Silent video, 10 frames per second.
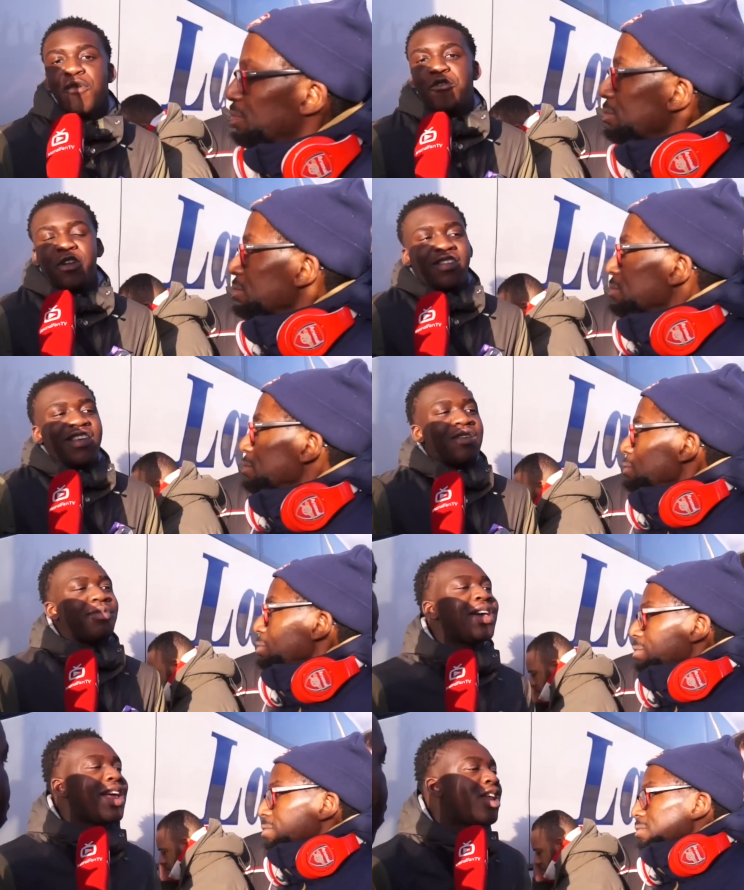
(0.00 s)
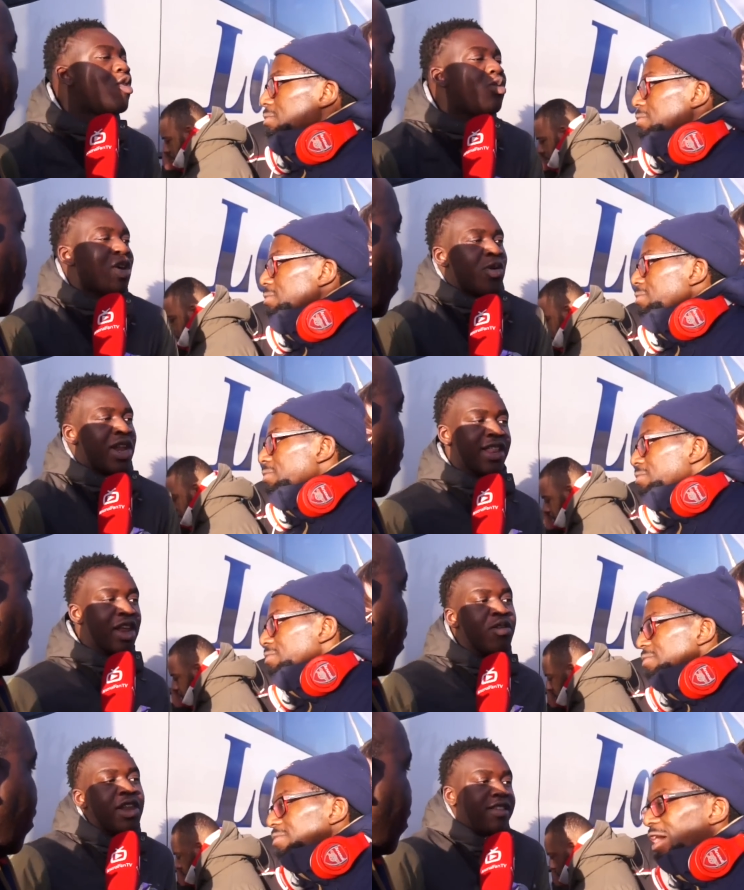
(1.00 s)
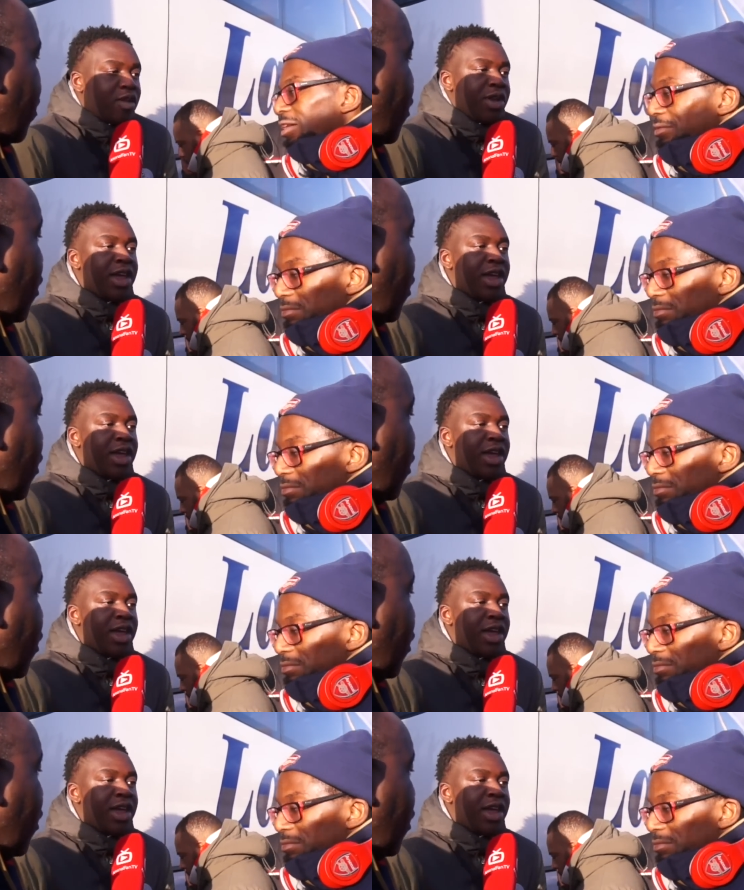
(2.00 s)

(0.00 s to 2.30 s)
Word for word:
Speaker 1: before the season began. They don't want to win it. They don't need to